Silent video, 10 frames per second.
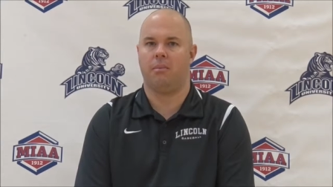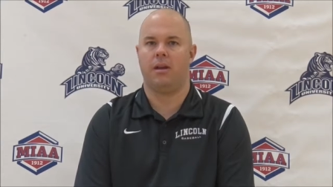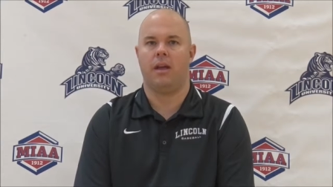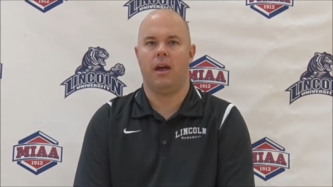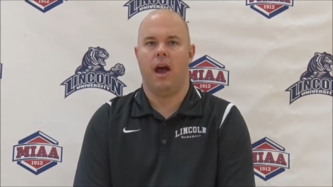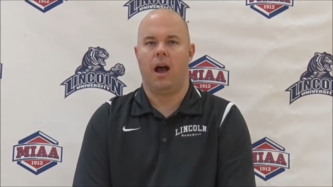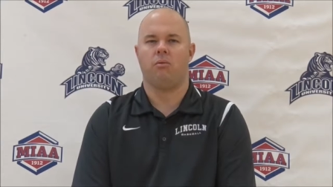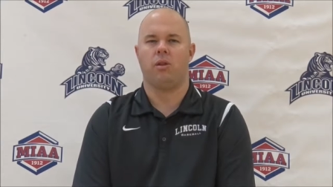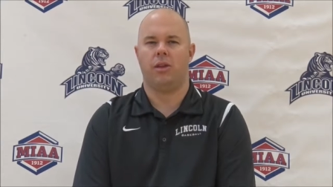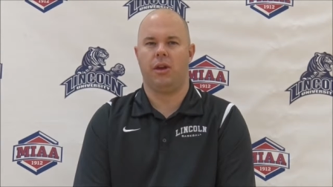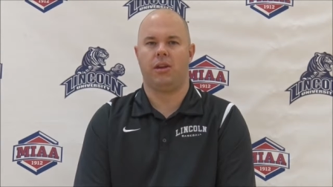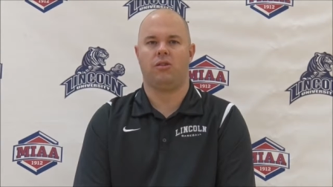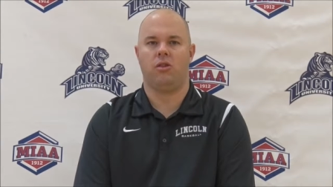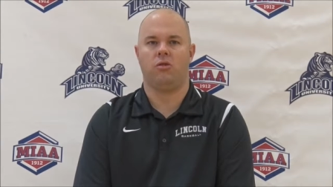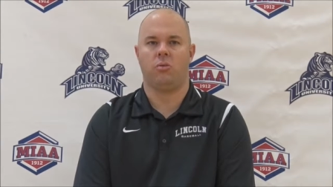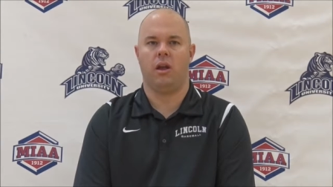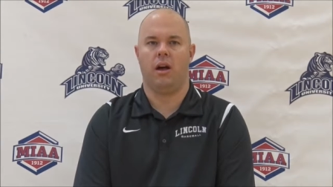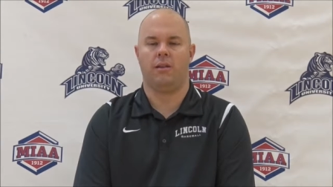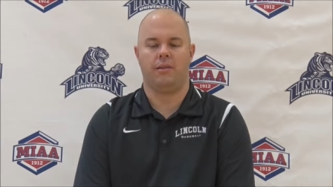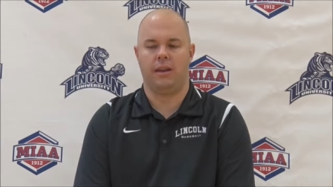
But I really think it's huge with us.